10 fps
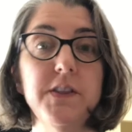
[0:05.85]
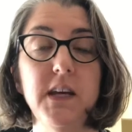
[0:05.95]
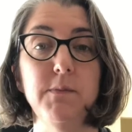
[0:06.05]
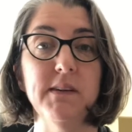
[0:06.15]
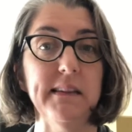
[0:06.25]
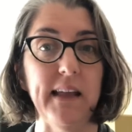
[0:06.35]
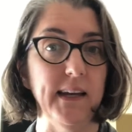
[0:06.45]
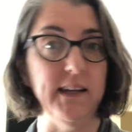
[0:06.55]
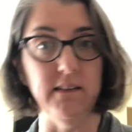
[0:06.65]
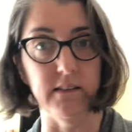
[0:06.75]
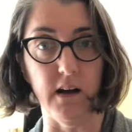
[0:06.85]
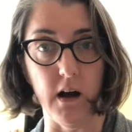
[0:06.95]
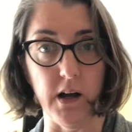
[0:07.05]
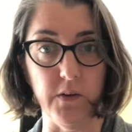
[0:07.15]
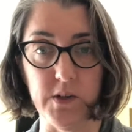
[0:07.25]
themed leggings
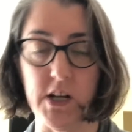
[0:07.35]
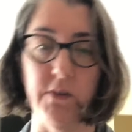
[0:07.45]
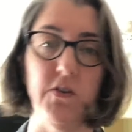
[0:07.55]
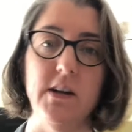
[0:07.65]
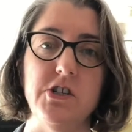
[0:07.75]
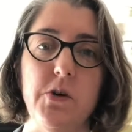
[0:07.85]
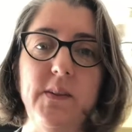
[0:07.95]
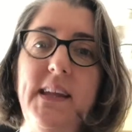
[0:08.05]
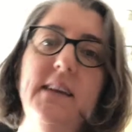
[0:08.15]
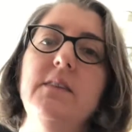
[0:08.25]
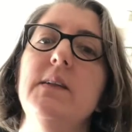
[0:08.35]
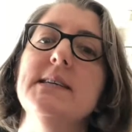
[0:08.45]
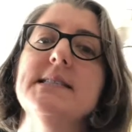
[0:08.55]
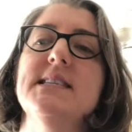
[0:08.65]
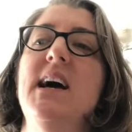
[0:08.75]
on, which I'll try to show at the end of
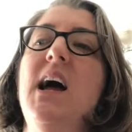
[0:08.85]
this.